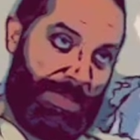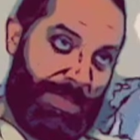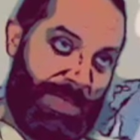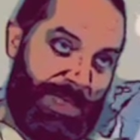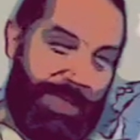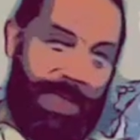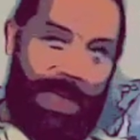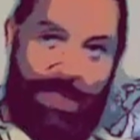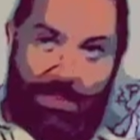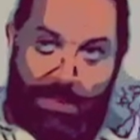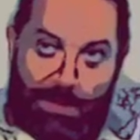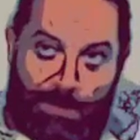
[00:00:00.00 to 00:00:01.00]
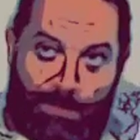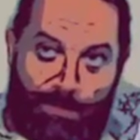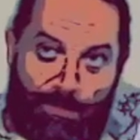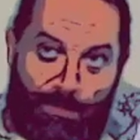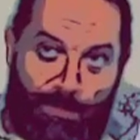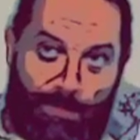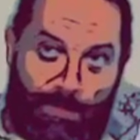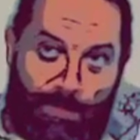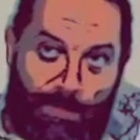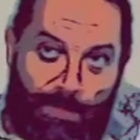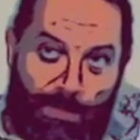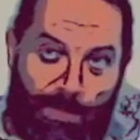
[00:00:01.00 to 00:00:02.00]
And yet,
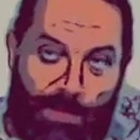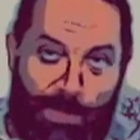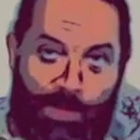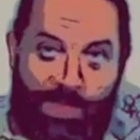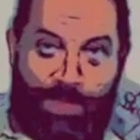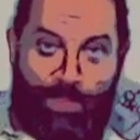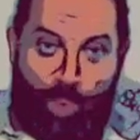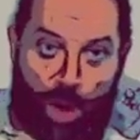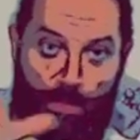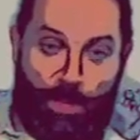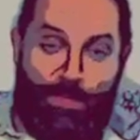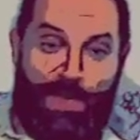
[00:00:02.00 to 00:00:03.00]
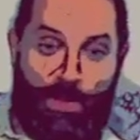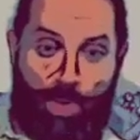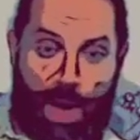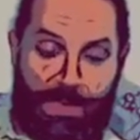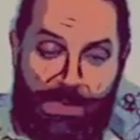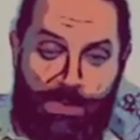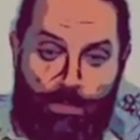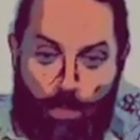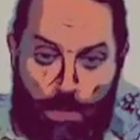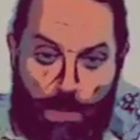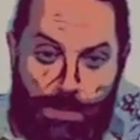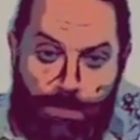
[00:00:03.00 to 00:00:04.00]
there is a problem that arises from
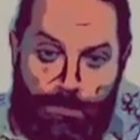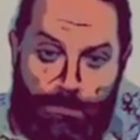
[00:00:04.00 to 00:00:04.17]
this.